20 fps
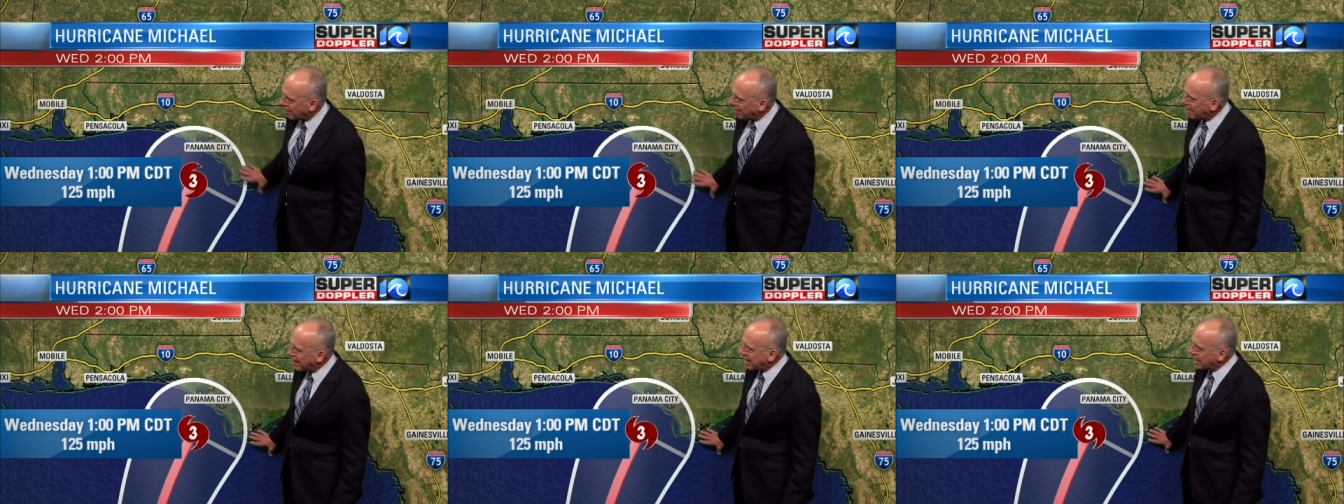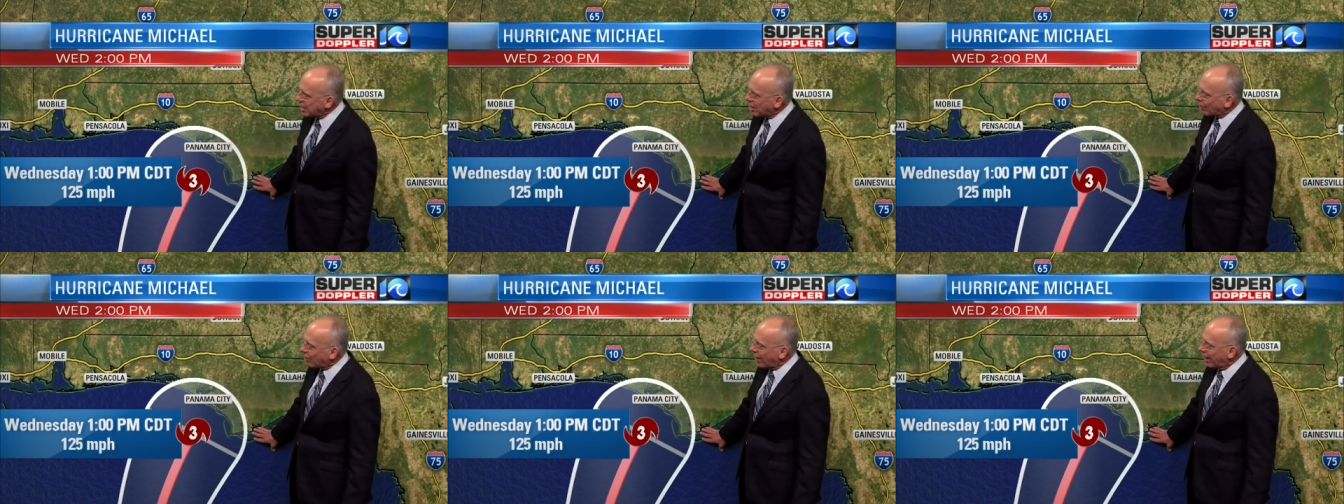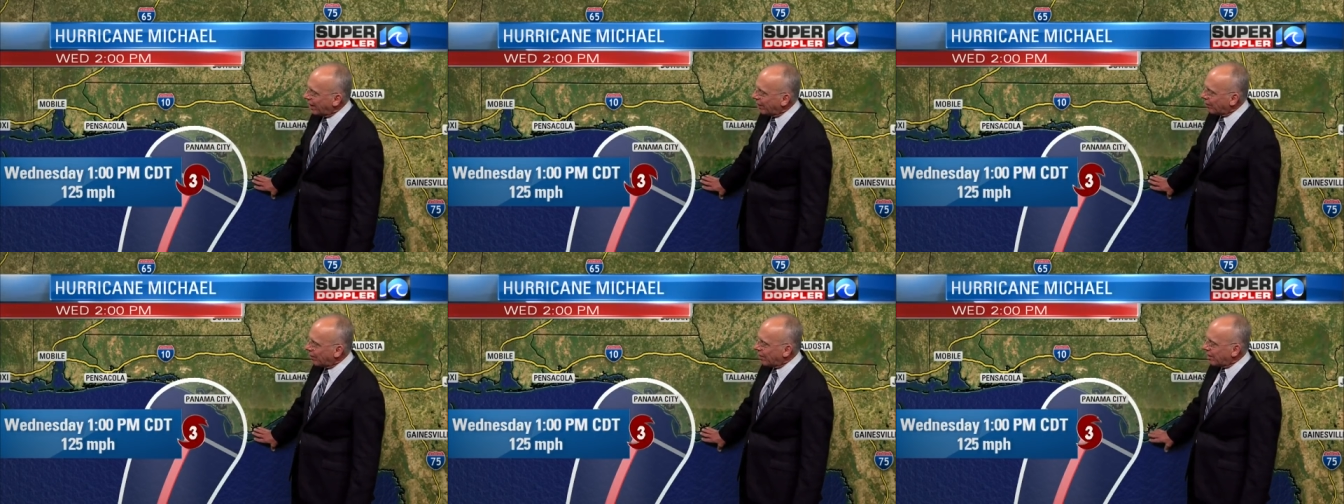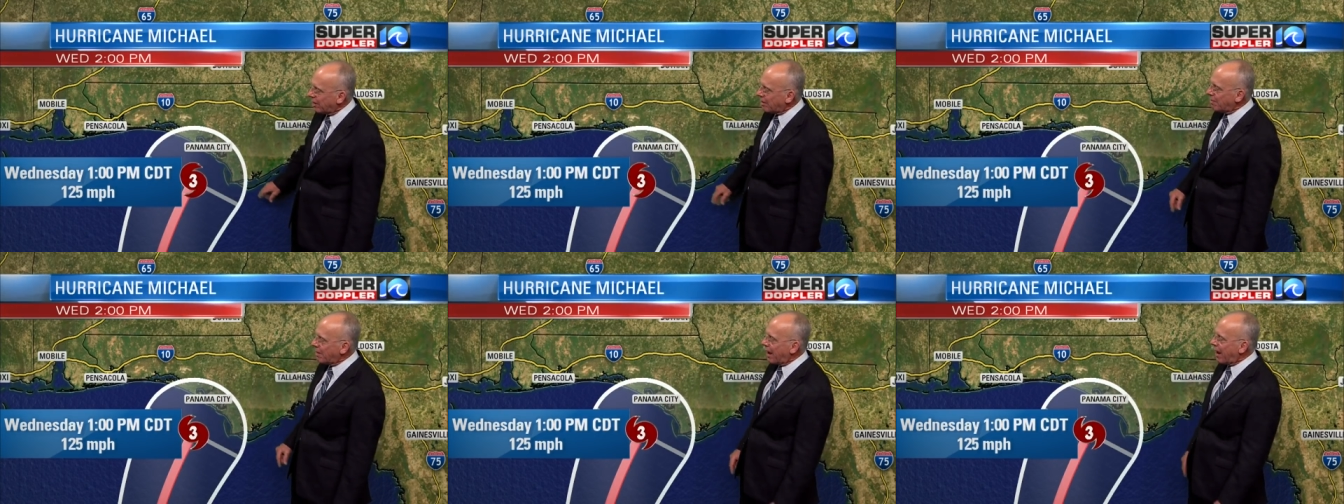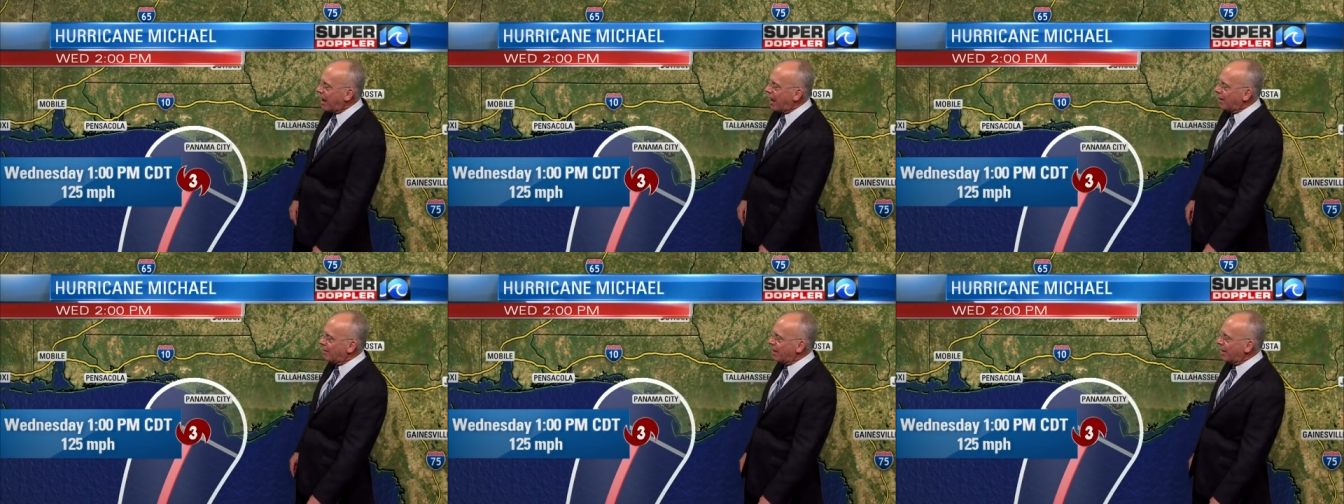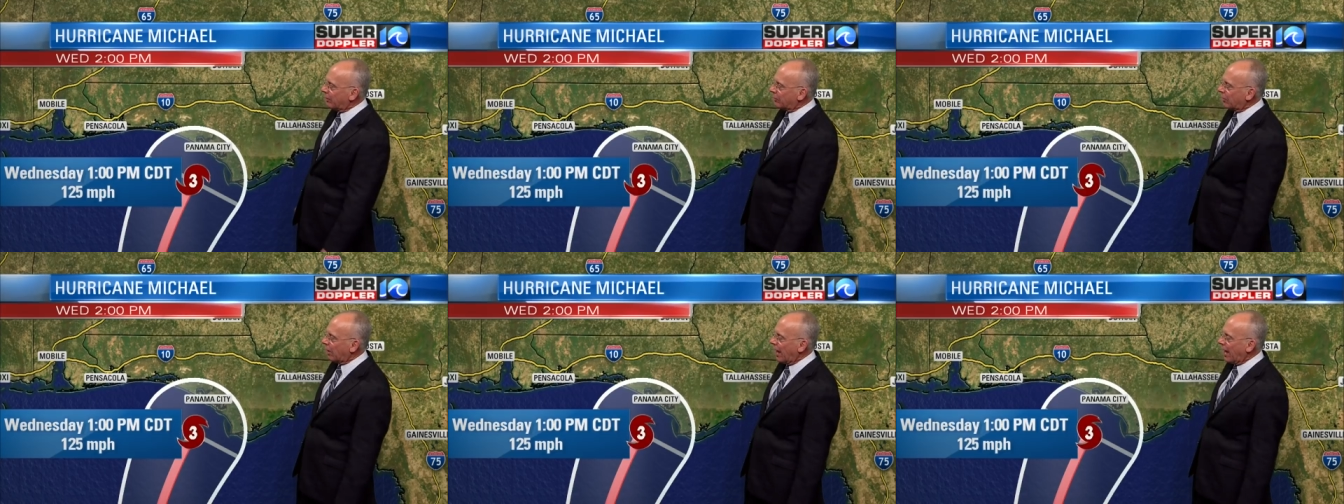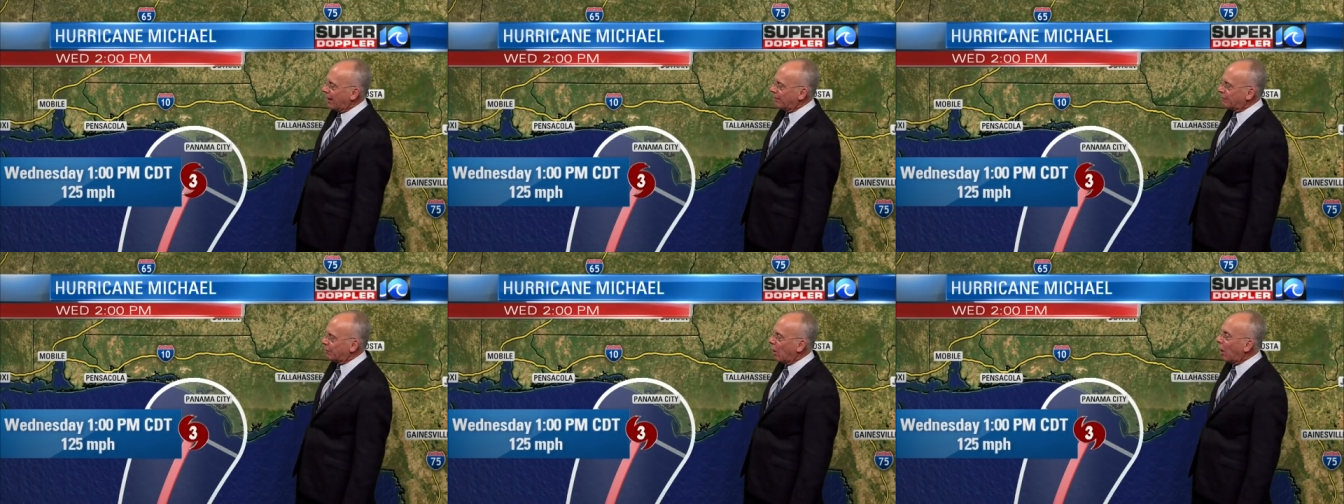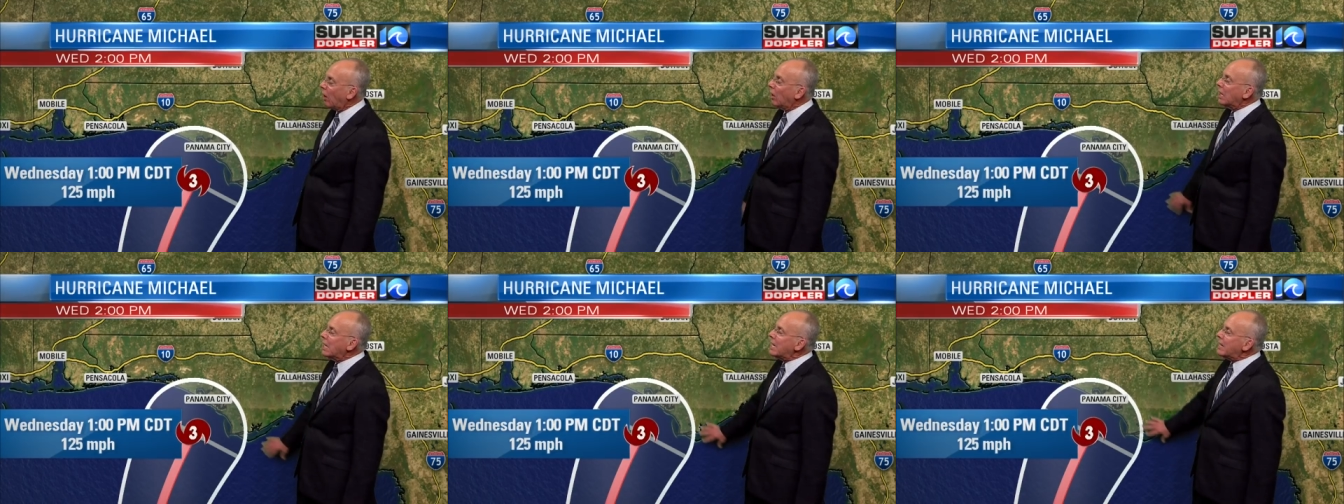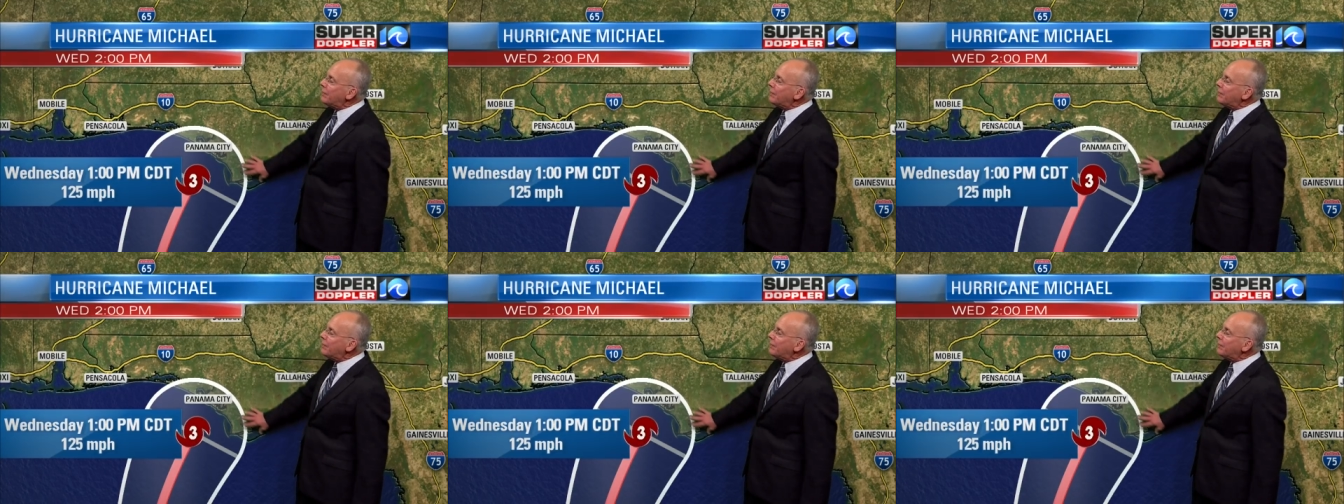immediate right of where the eye makes landfall.